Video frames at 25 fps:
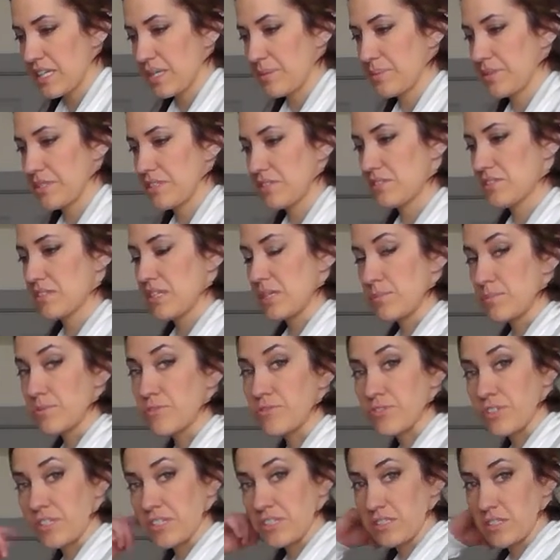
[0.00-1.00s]
I'm going to skip
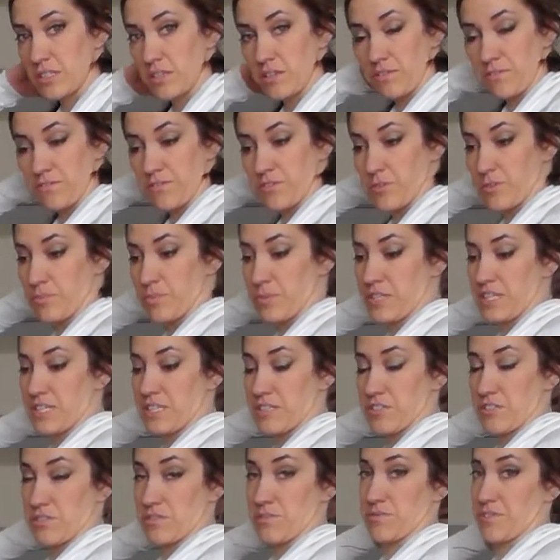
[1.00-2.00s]
straight to the full
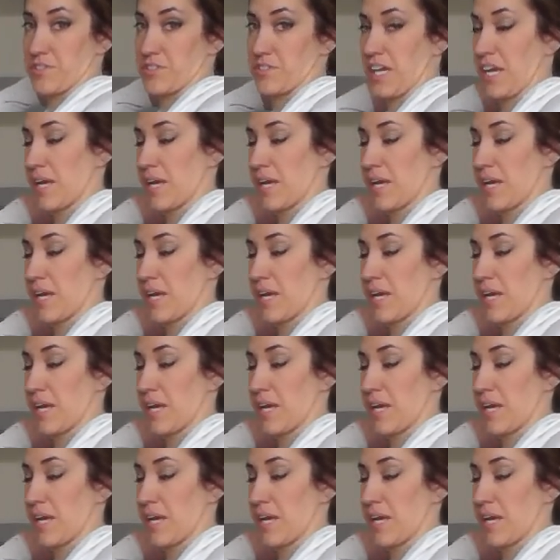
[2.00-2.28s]
plank just for